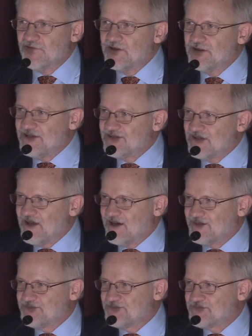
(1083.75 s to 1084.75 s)
uh,
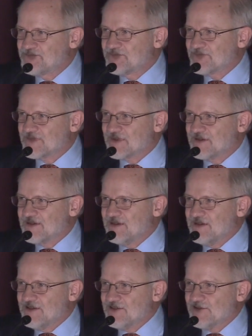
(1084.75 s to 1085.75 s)
Islam.
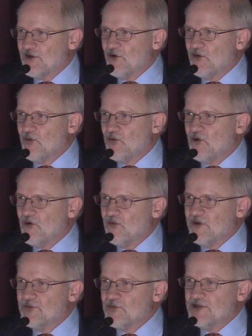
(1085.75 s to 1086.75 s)
So
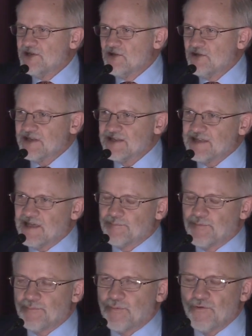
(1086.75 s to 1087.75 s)
when, when you look at that
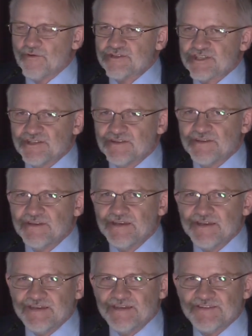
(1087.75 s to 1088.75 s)
proportion,
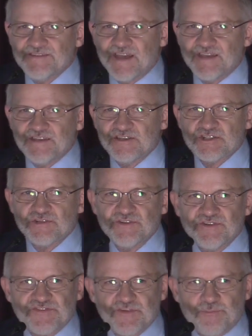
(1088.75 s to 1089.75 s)
it is not it
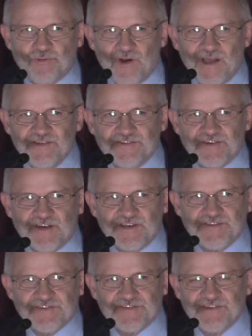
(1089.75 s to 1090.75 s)
shouldn't surprise
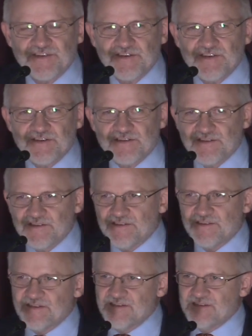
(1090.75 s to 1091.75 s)
us
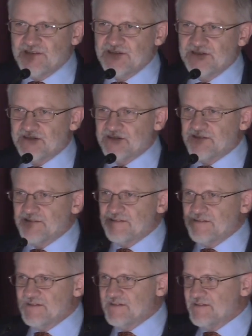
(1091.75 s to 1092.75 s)
the
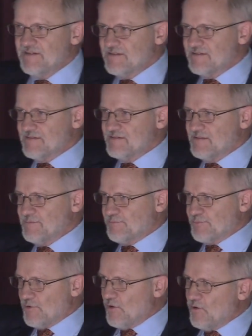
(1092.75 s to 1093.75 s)
the the
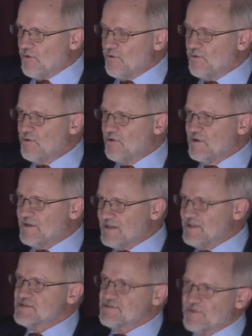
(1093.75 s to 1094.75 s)
pro
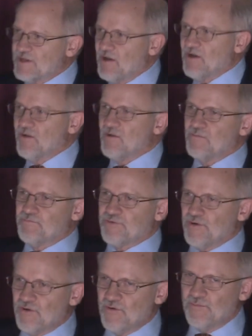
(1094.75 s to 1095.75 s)
Israel
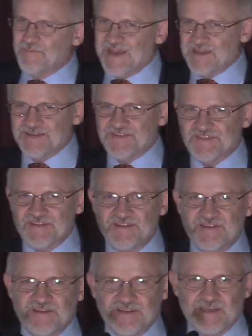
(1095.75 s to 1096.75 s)
pro
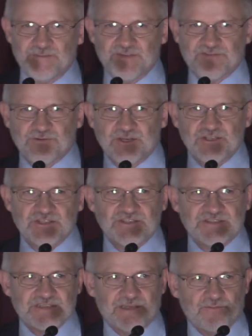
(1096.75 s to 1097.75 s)
Palestinian
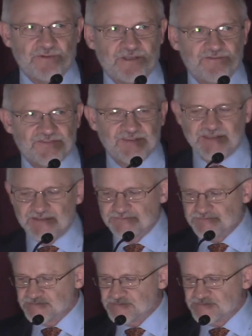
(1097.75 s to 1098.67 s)
demonstrations that we have seen.